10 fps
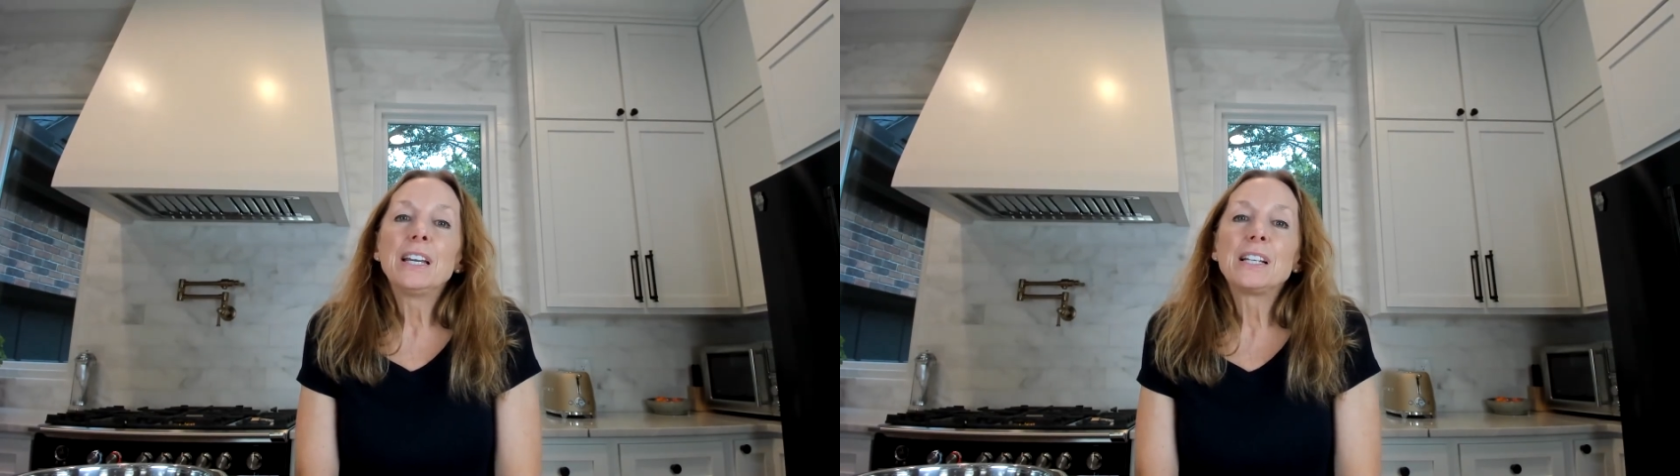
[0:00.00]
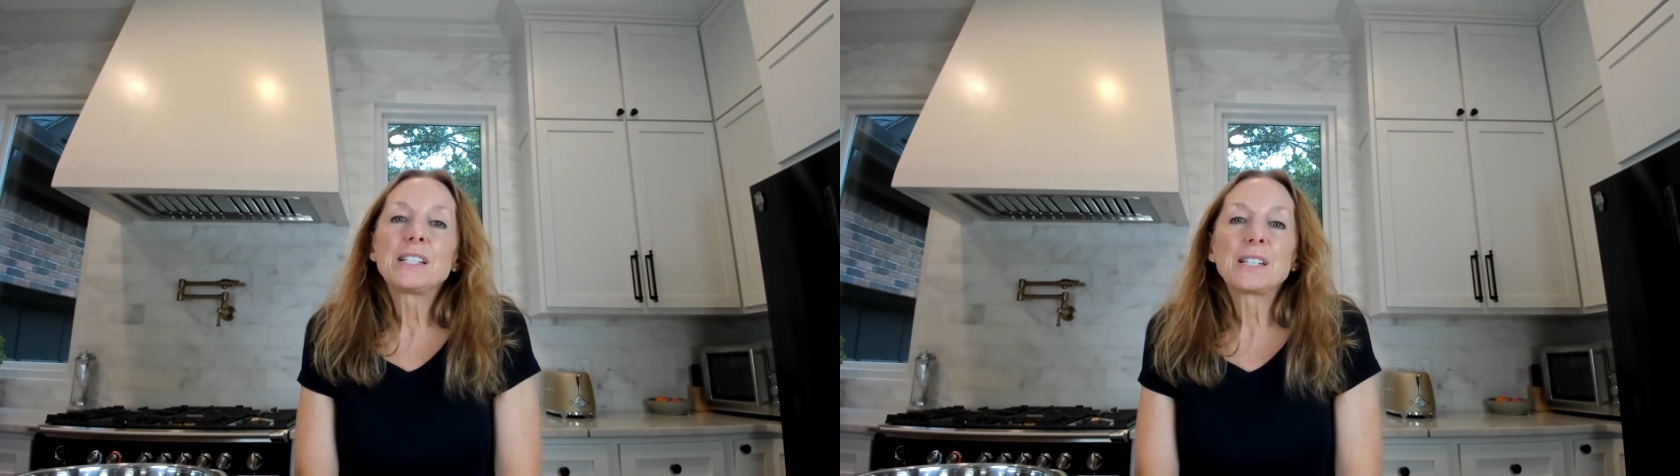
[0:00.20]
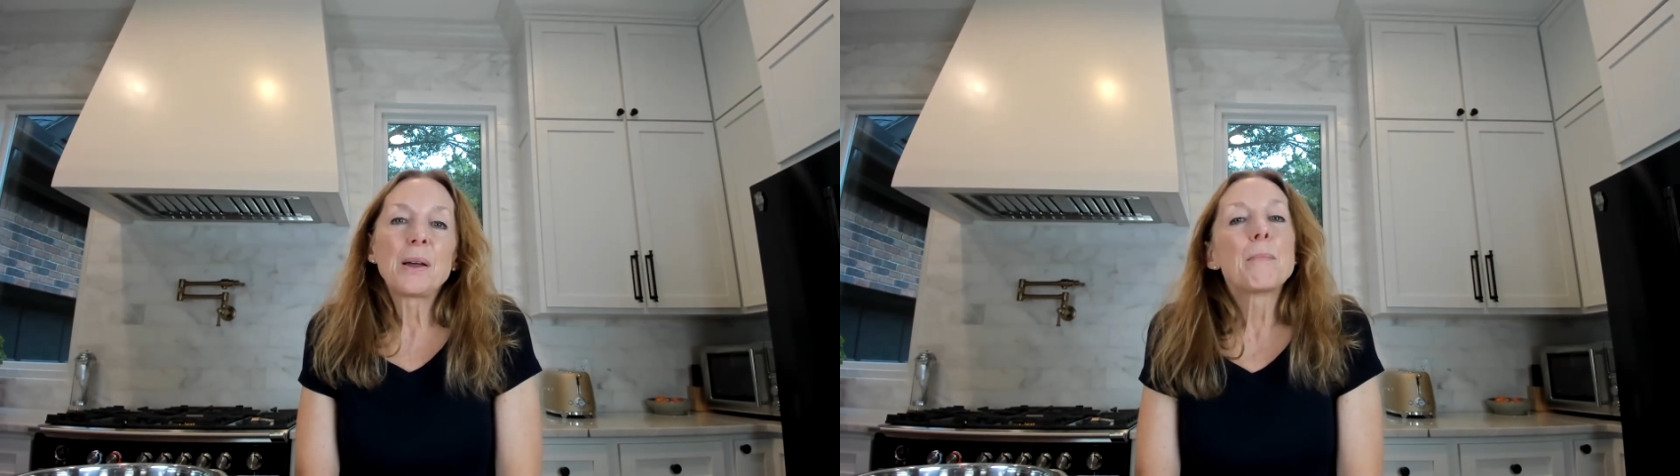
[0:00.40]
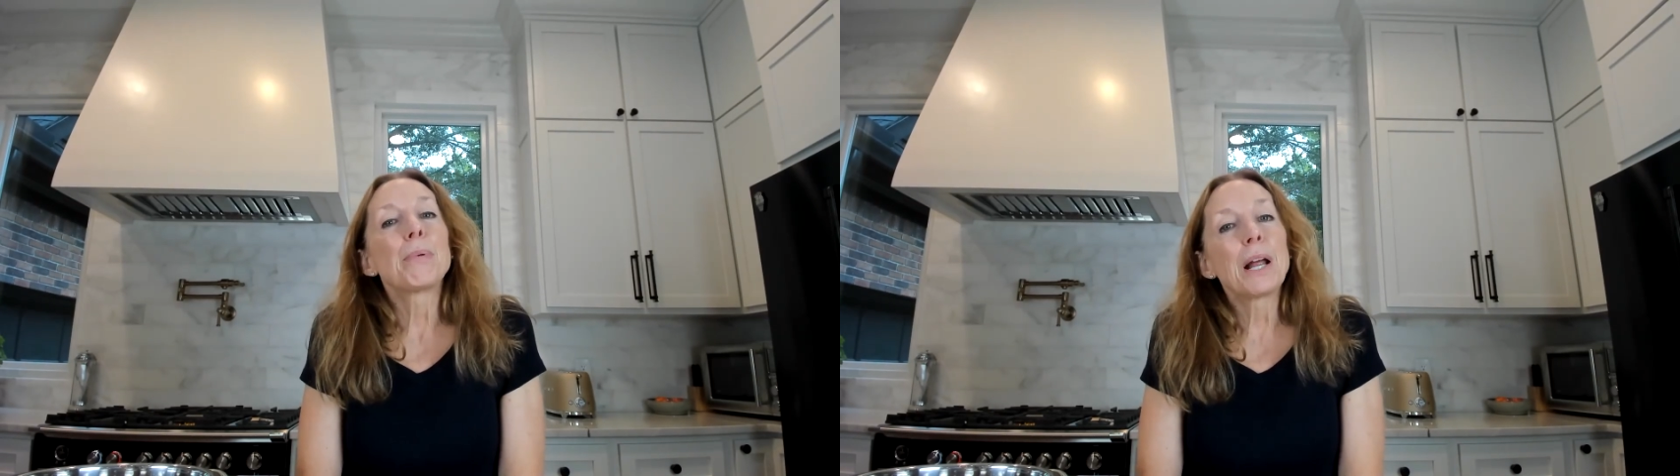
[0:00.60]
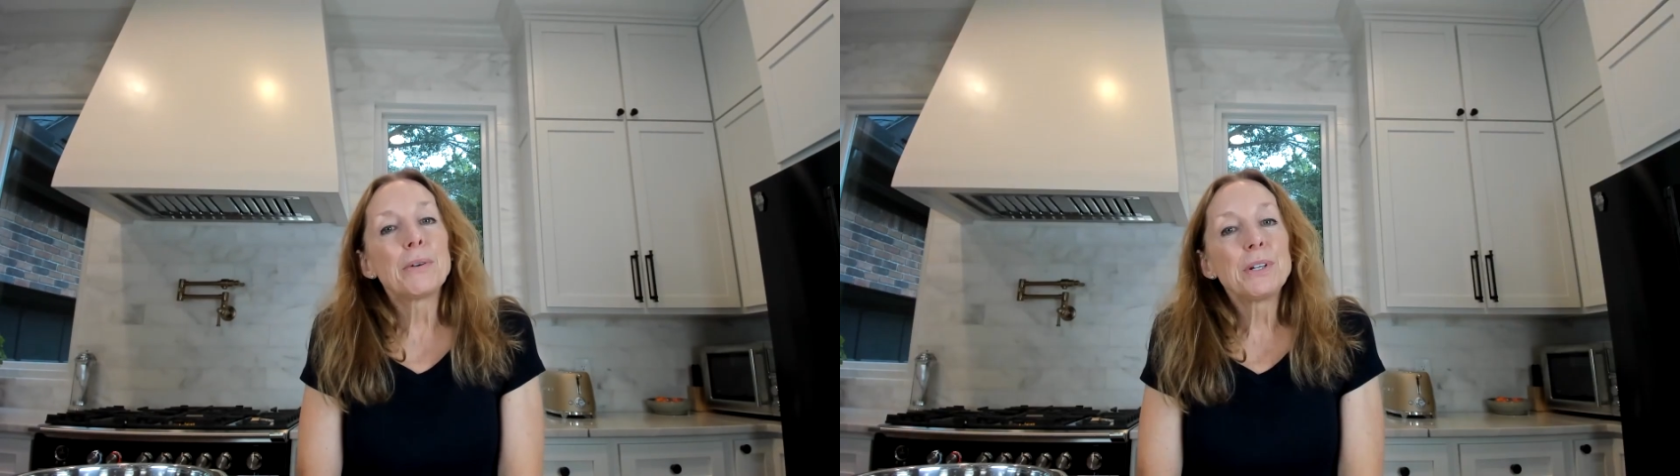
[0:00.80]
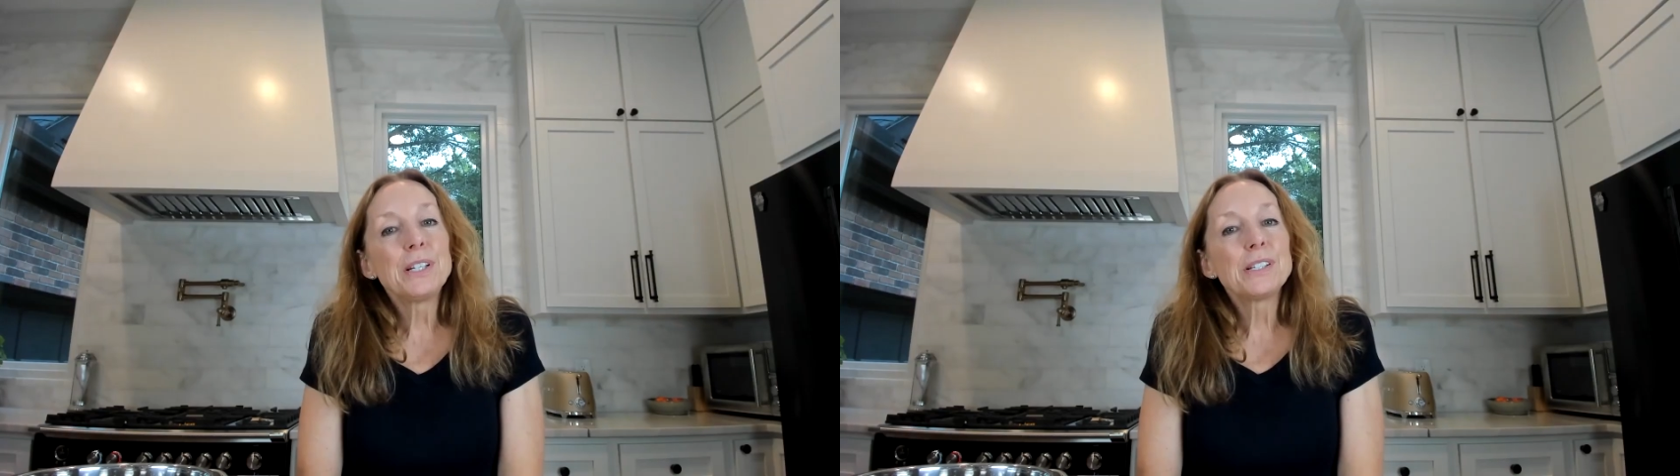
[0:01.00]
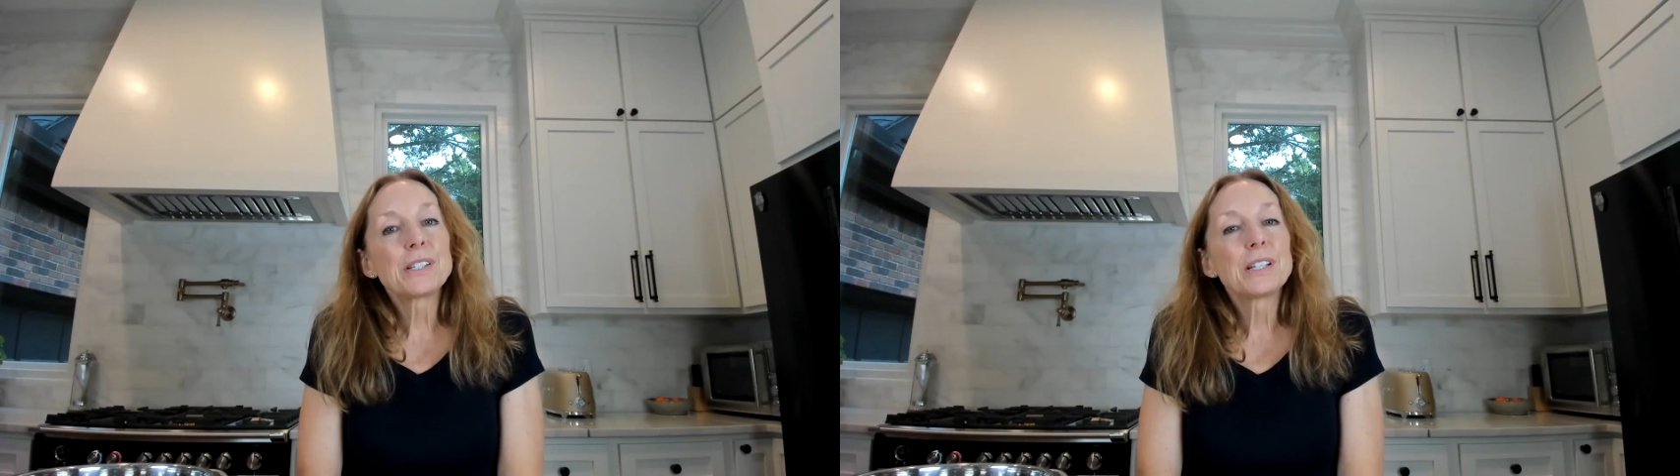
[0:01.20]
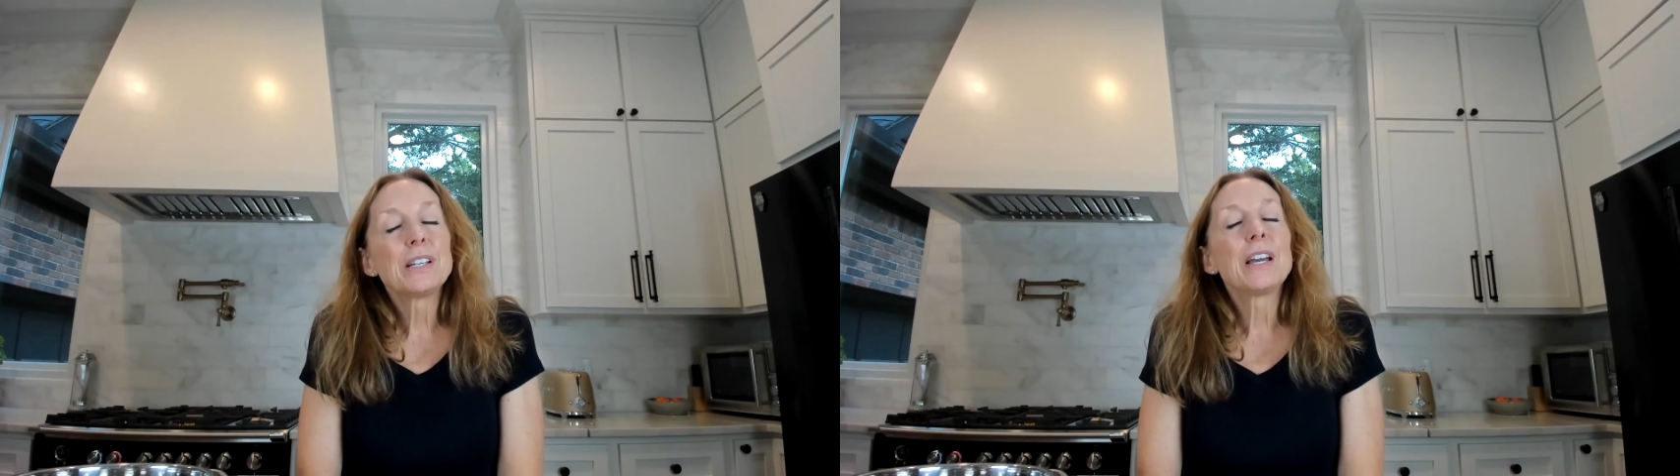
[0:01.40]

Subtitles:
It's brownies